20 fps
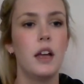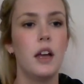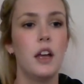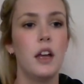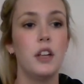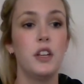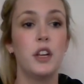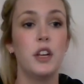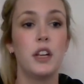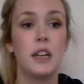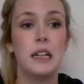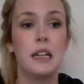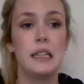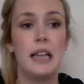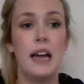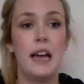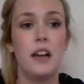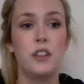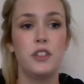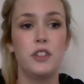You can
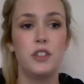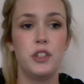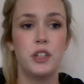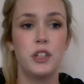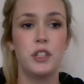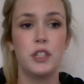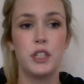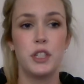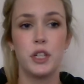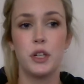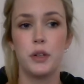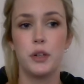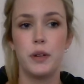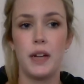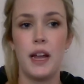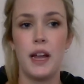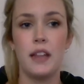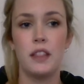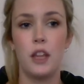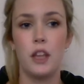allow students to
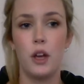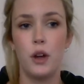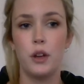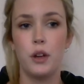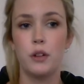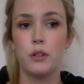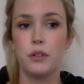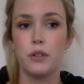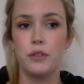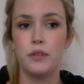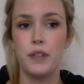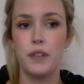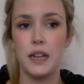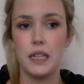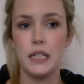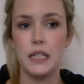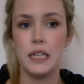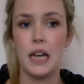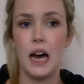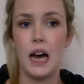create their own
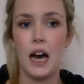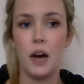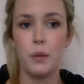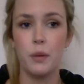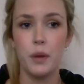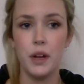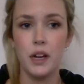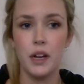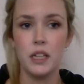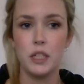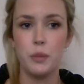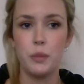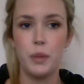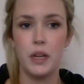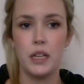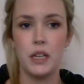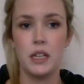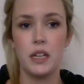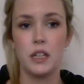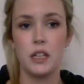graffiti artwork
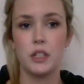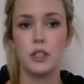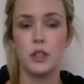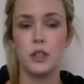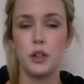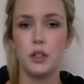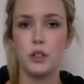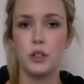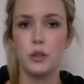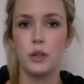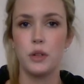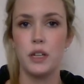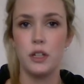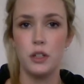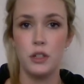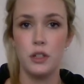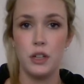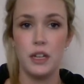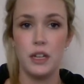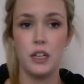depicting a social
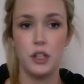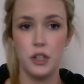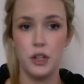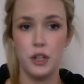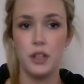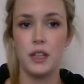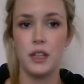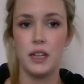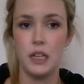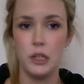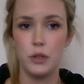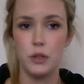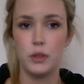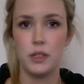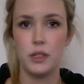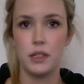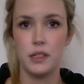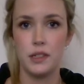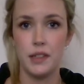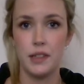issue that
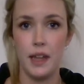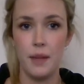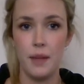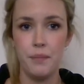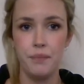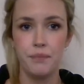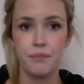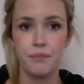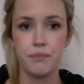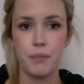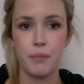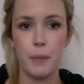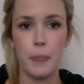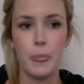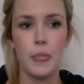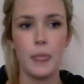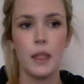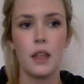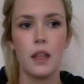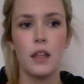interests them.
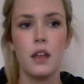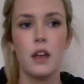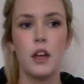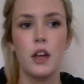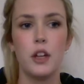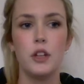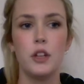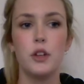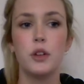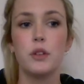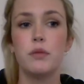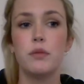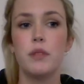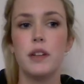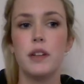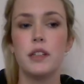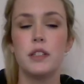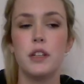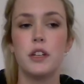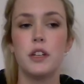You could
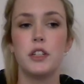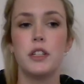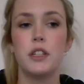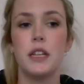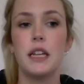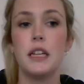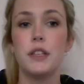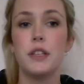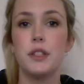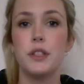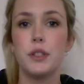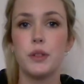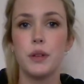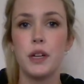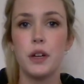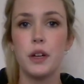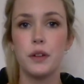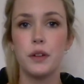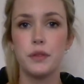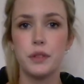research the history
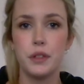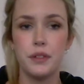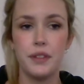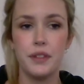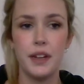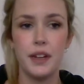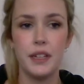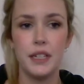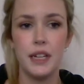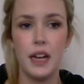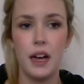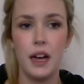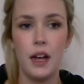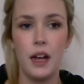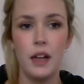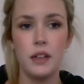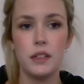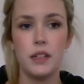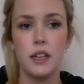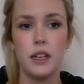of graffiti
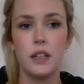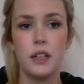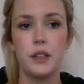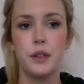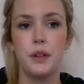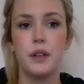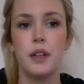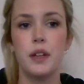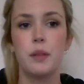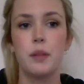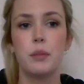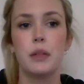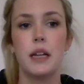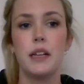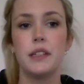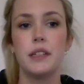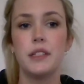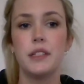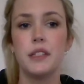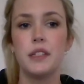art, including
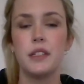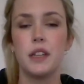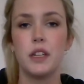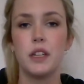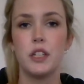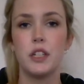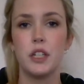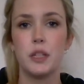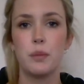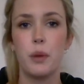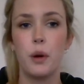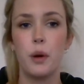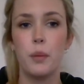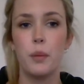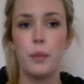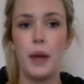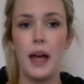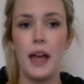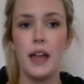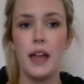places such as
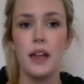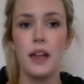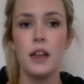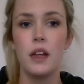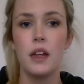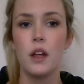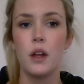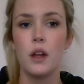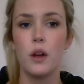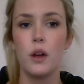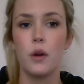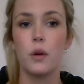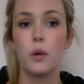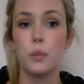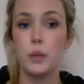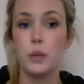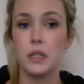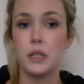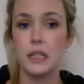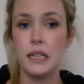Pompeii or
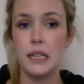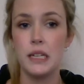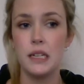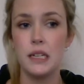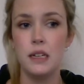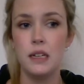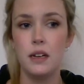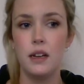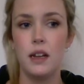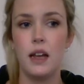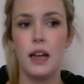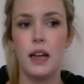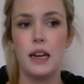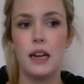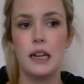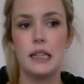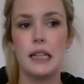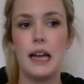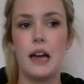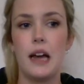Berlin, and
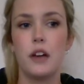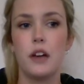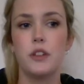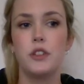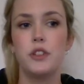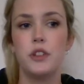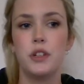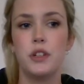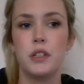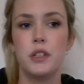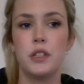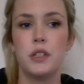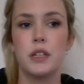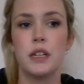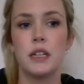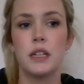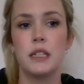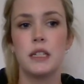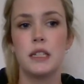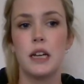allow students to
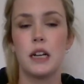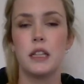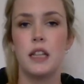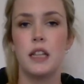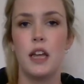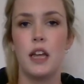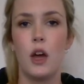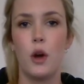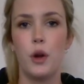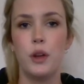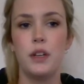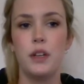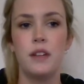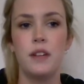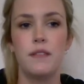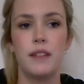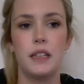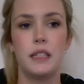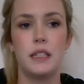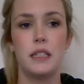conduct their own
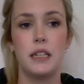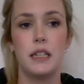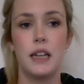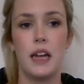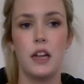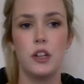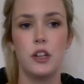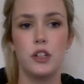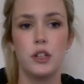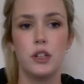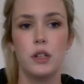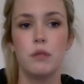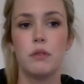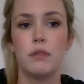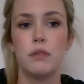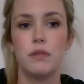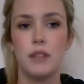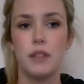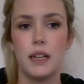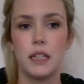investigation
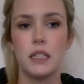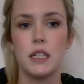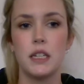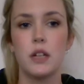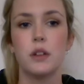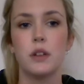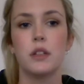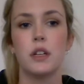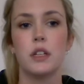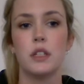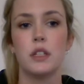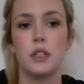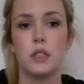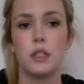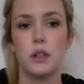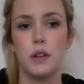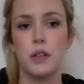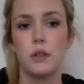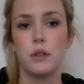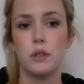reflecting on the
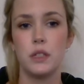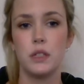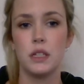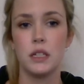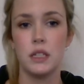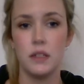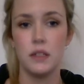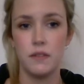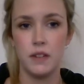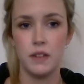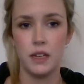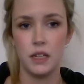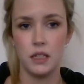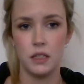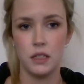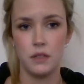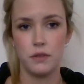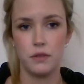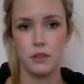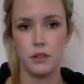historical significance
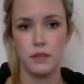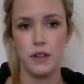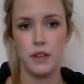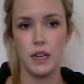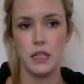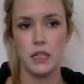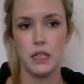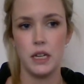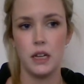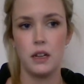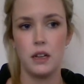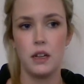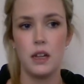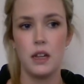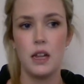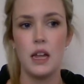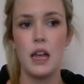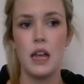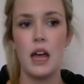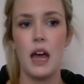of graffiti,
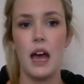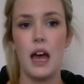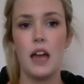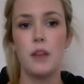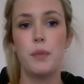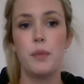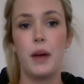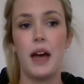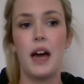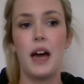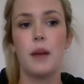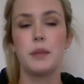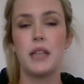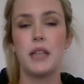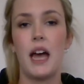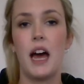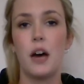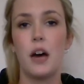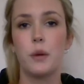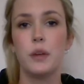and perhaps
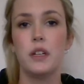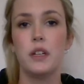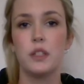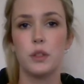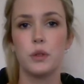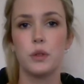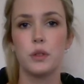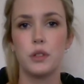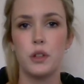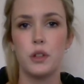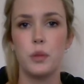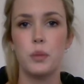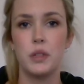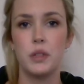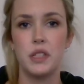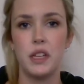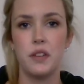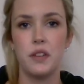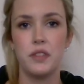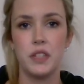how it is also
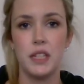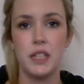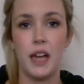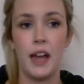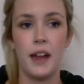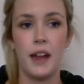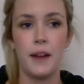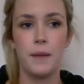perceived today.